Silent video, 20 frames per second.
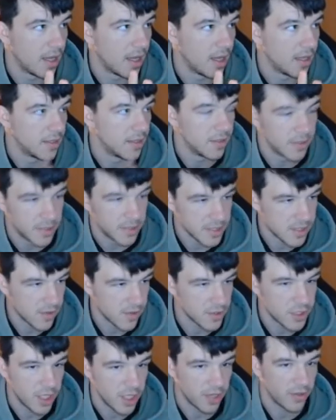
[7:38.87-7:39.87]
little Discord
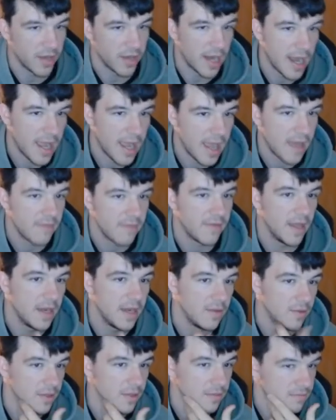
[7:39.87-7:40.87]
channel that I have, and it
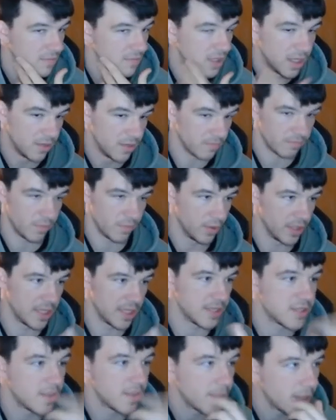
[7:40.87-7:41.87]
would, you know, print out
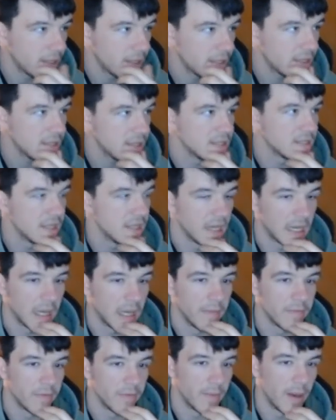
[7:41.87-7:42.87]
something like this that comes
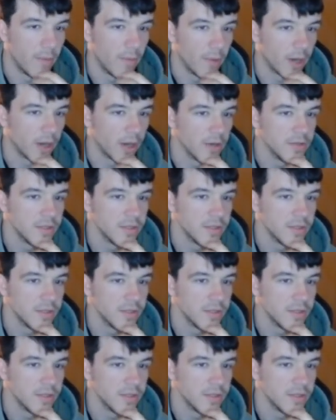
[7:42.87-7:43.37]
from my workers.